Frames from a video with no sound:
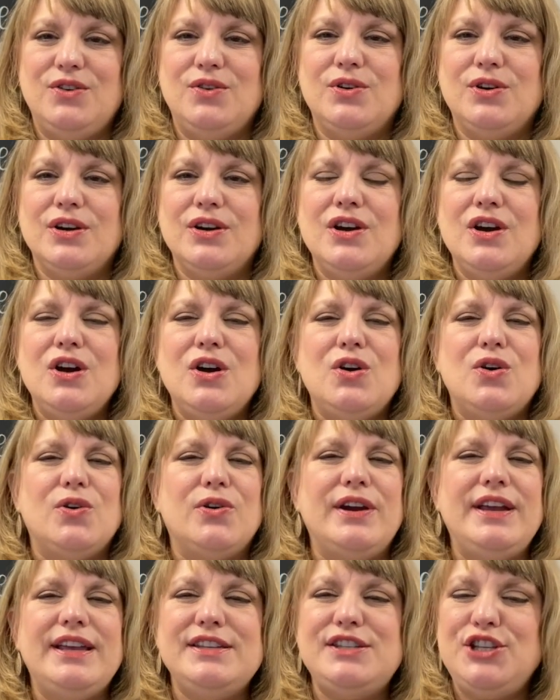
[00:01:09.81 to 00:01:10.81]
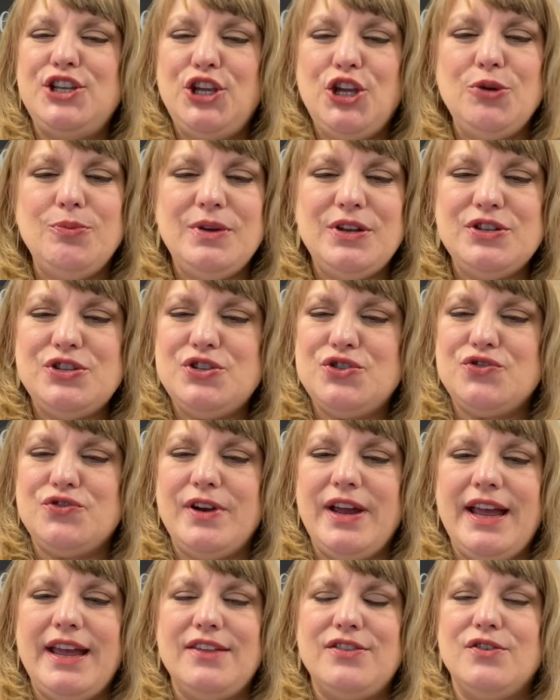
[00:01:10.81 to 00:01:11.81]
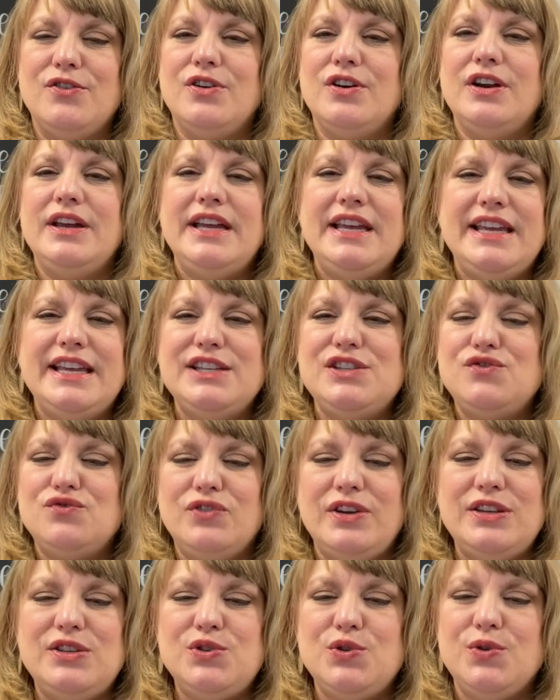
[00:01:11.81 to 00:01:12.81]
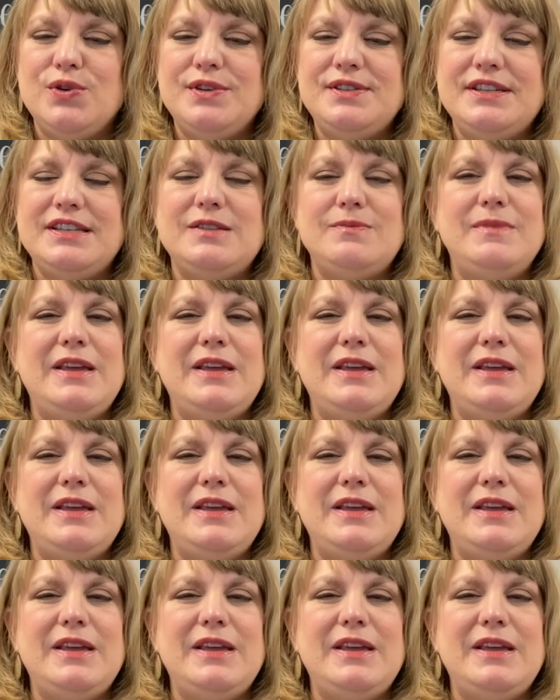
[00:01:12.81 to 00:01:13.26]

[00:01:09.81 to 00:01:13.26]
or his human strength or his resources.